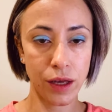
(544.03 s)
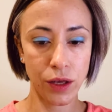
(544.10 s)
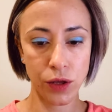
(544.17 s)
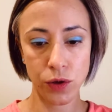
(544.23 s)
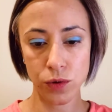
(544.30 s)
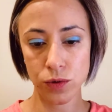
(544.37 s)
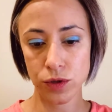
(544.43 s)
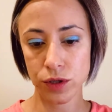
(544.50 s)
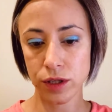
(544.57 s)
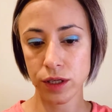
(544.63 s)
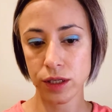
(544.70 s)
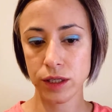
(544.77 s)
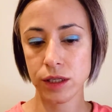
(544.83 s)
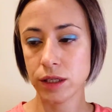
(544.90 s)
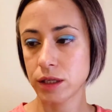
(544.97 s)
use
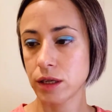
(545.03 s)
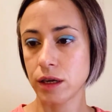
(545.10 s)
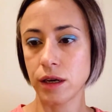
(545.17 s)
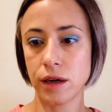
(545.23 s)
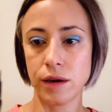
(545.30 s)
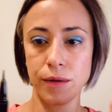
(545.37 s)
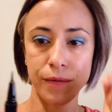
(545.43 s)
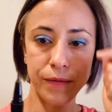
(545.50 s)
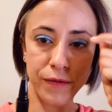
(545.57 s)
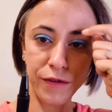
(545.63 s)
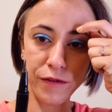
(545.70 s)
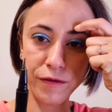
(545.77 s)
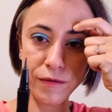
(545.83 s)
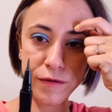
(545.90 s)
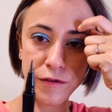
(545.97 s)
this
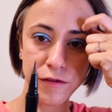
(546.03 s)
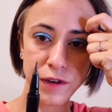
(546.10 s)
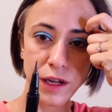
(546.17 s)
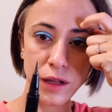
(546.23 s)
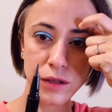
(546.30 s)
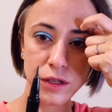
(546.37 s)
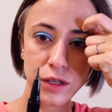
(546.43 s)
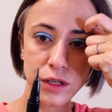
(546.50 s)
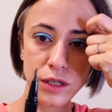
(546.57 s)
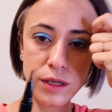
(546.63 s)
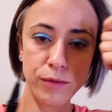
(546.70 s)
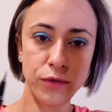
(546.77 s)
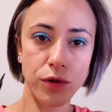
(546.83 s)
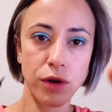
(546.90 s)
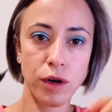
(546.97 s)
felt
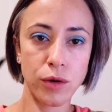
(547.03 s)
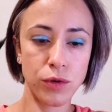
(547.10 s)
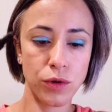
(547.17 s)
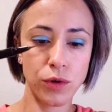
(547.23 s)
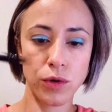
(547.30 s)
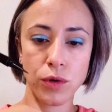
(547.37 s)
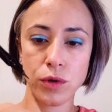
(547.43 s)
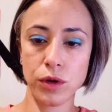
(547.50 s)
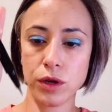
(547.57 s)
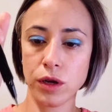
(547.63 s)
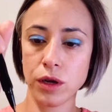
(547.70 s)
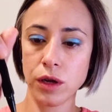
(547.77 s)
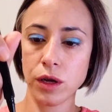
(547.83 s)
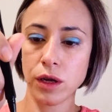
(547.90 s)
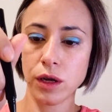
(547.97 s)
tip, or how you call it,
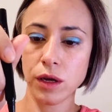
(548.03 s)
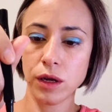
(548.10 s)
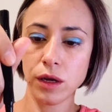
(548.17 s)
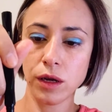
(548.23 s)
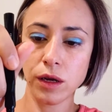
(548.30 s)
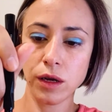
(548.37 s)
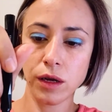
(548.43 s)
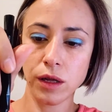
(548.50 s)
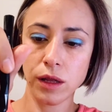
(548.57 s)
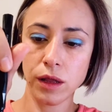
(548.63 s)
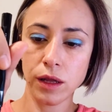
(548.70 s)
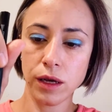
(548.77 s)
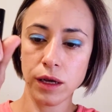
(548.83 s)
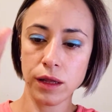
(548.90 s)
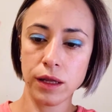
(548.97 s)

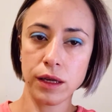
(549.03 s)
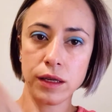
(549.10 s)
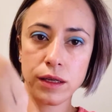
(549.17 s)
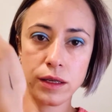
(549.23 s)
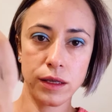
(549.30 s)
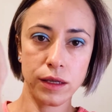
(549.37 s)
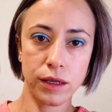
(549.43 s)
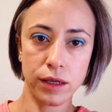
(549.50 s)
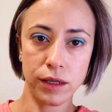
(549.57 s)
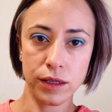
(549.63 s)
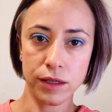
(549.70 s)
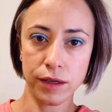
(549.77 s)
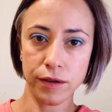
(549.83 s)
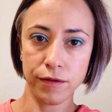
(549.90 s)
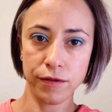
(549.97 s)
like this.
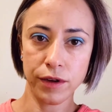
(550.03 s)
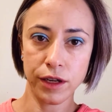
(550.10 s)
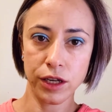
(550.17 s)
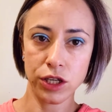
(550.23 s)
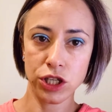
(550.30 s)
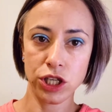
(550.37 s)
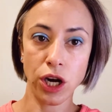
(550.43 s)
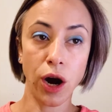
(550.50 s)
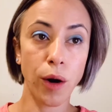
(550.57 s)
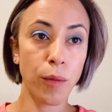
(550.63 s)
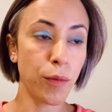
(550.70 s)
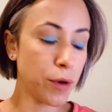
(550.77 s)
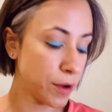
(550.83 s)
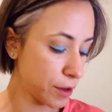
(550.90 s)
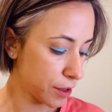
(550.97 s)
It's a very
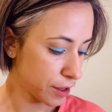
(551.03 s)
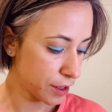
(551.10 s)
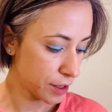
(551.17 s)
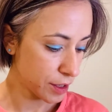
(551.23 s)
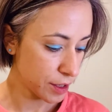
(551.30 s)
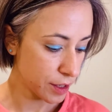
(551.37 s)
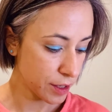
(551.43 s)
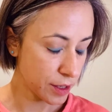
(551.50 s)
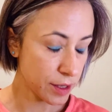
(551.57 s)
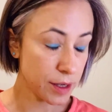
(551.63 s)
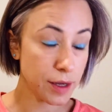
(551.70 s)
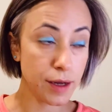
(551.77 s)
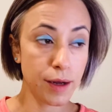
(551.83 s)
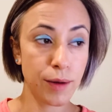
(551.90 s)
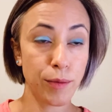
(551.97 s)
sharp
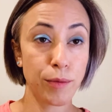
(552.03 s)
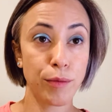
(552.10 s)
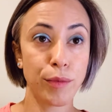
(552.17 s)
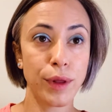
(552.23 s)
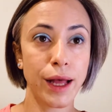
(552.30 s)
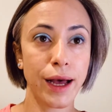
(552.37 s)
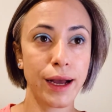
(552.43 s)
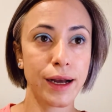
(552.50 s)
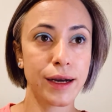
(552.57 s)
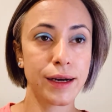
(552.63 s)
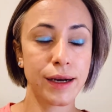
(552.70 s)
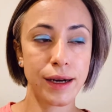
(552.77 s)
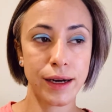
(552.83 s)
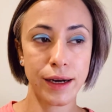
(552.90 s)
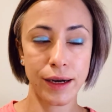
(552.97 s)

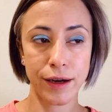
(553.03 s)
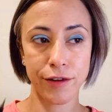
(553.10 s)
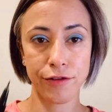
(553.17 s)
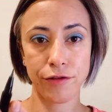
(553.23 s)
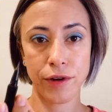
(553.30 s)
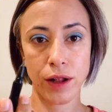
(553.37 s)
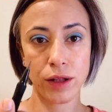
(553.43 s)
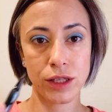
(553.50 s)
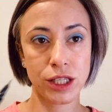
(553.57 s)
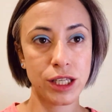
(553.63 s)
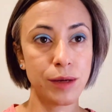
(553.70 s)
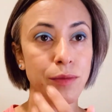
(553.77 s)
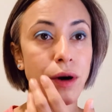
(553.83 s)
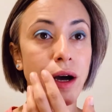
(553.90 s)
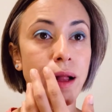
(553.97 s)
black felt
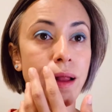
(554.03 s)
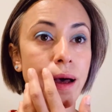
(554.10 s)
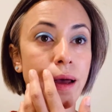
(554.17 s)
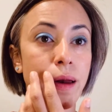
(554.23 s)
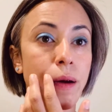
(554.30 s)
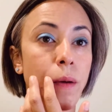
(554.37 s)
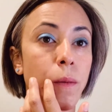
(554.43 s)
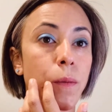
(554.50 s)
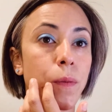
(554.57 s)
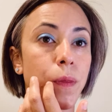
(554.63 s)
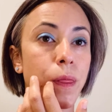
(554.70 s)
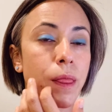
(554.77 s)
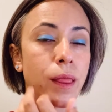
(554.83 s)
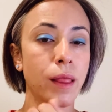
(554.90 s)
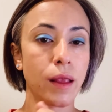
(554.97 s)
tip eyeliner,
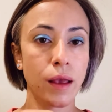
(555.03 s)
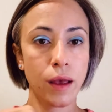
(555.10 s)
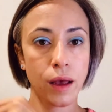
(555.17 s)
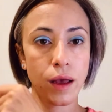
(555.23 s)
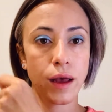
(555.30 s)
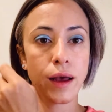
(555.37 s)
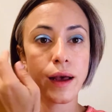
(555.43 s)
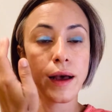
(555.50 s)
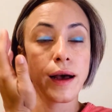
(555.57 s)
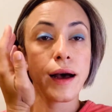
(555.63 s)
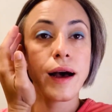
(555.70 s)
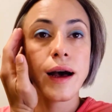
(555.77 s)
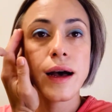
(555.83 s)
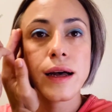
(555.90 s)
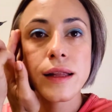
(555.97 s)

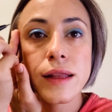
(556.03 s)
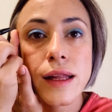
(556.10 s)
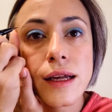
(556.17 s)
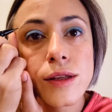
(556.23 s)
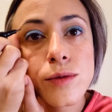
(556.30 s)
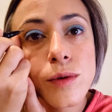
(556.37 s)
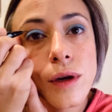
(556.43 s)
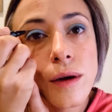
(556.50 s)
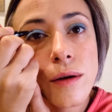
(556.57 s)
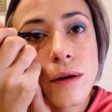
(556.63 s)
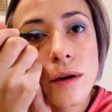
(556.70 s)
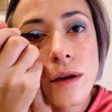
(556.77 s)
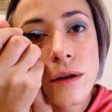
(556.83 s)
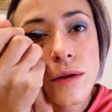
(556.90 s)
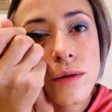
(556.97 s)
and that's what I'm
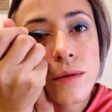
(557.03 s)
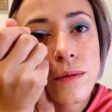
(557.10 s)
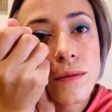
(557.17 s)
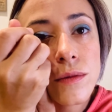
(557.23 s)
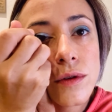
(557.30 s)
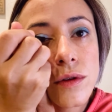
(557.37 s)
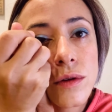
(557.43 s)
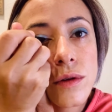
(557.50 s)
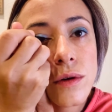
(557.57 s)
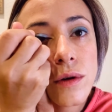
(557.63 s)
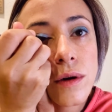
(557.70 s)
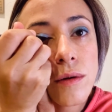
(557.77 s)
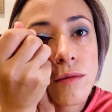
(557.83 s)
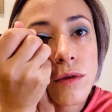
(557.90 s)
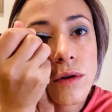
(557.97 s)
gonna do. So
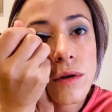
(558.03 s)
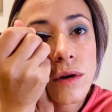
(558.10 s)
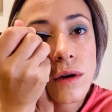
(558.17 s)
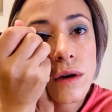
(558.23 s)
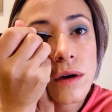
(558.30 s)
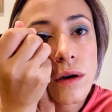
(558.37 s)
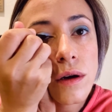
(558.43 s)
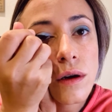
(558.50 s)
I'm gonna